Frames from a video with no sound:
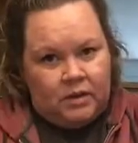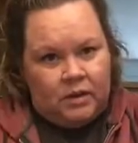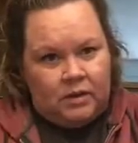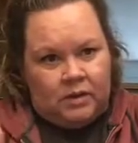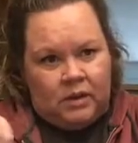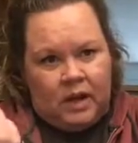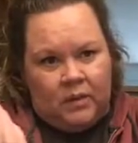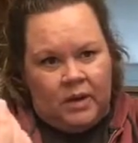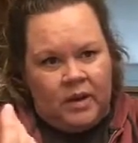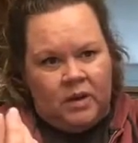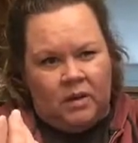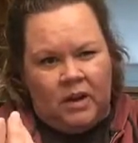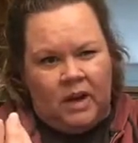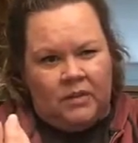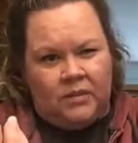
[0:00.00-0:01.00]
that way you
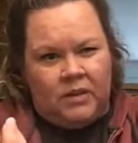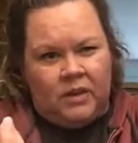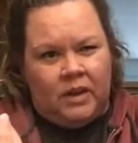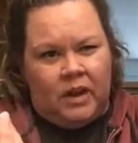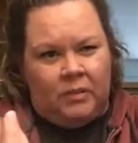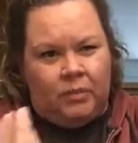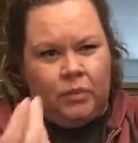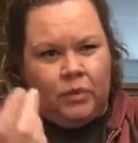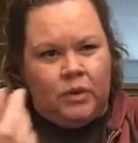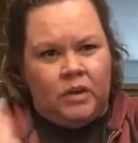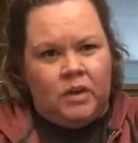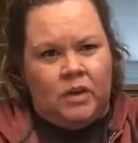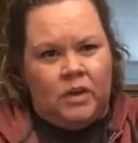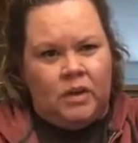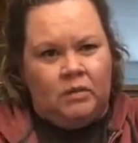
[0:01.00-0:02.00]
don't have to like
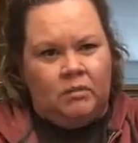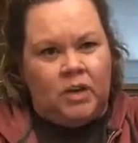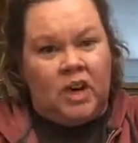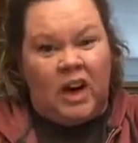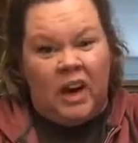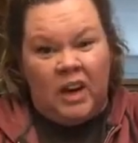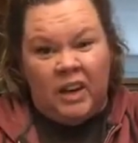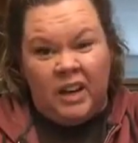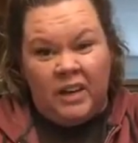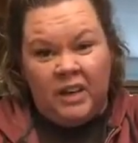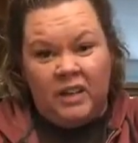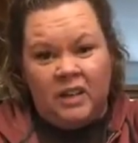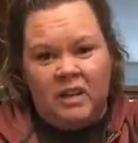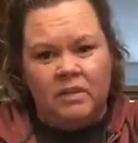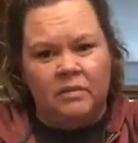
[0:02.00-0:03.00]
pre-cut
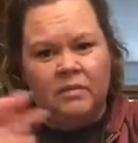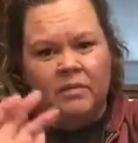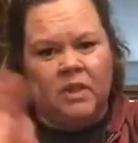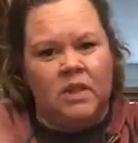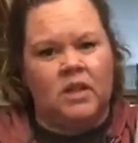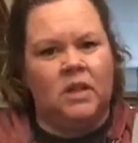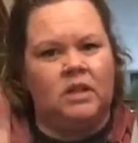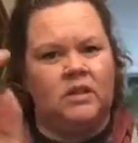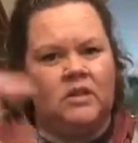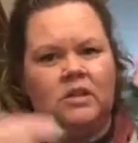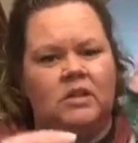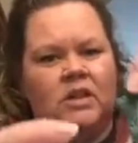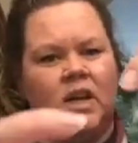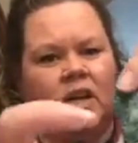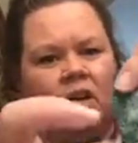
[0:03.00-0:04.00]
anything. It
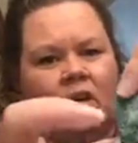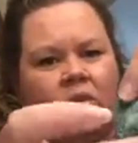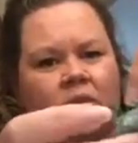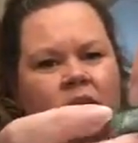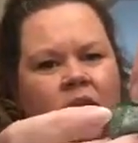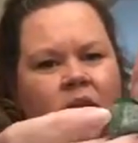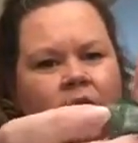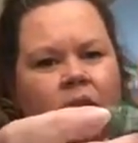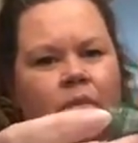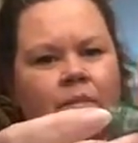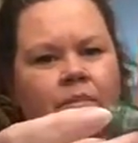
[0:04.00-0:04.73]
just kind of goes together.